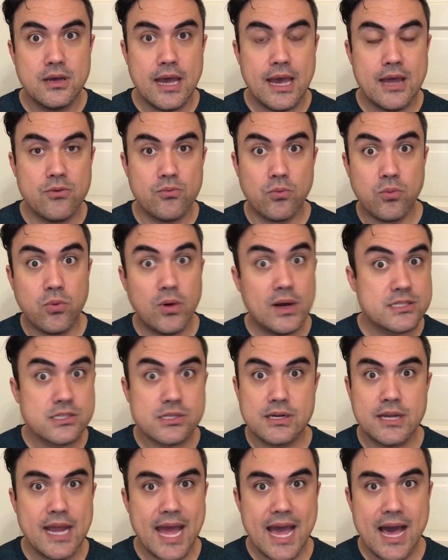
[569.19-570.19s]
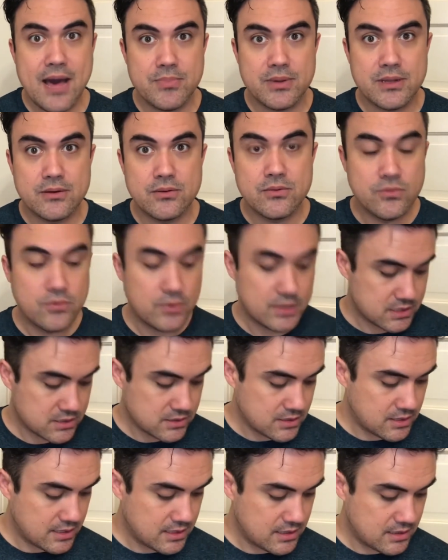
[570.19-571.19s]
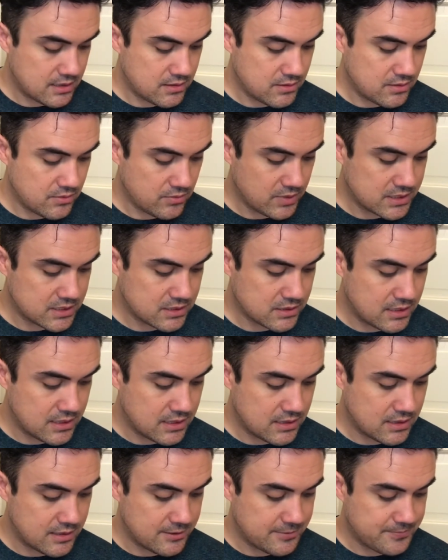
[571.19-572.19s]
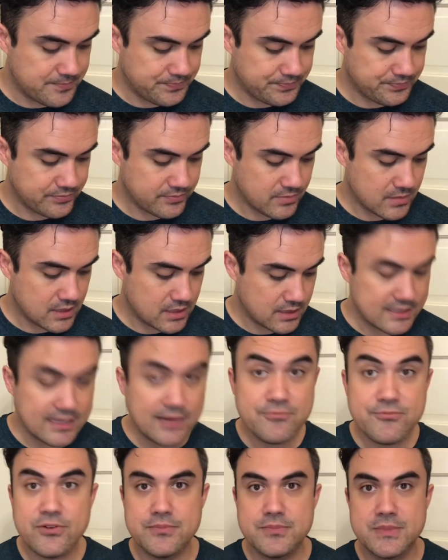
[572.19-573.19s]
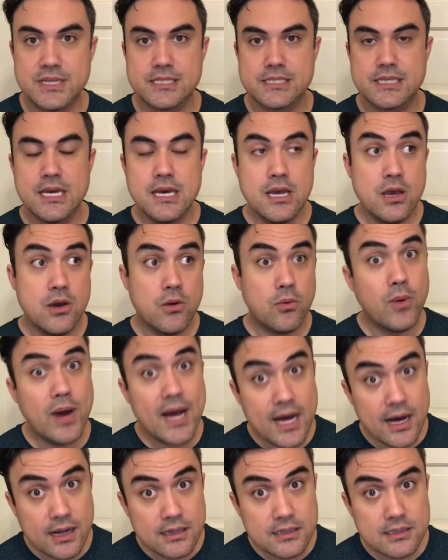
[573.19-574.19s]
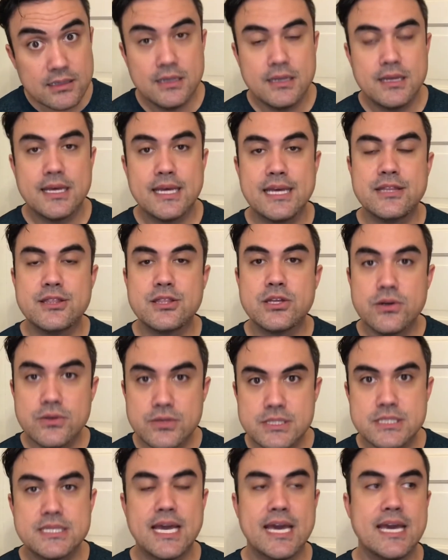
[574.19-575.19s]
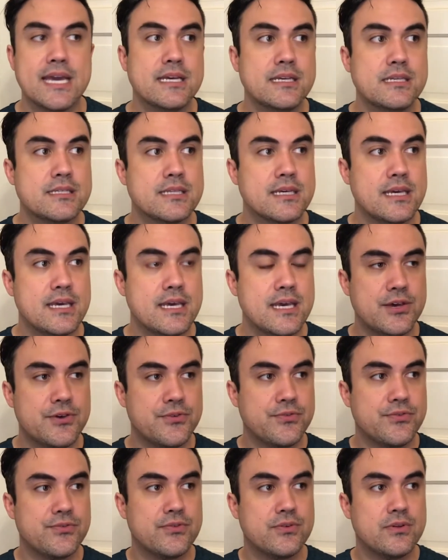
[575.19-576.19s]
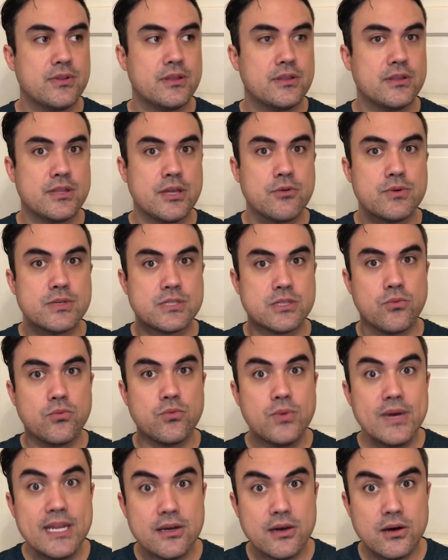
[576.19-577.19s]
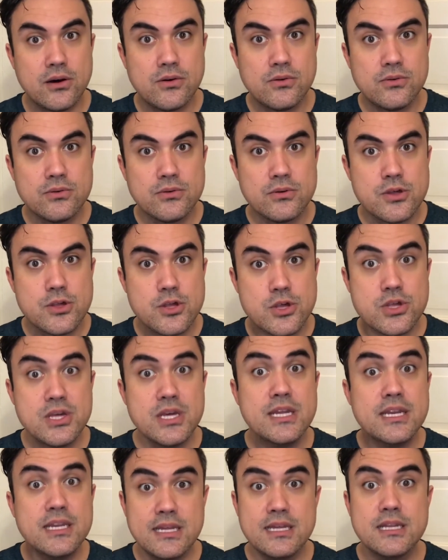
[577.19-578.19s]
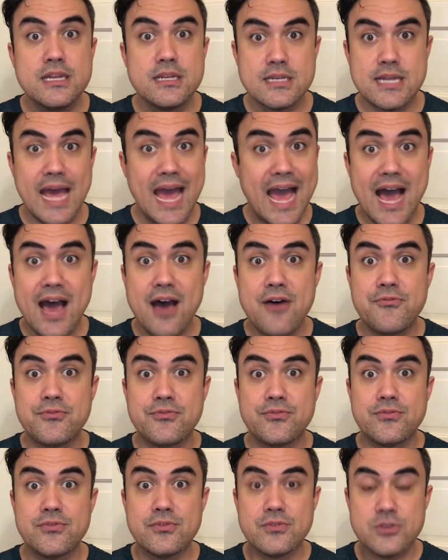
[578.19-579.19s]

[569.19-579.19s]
and what's going to happen? What's gonna come from this? Well, in those days, if there was a widow, she needed to have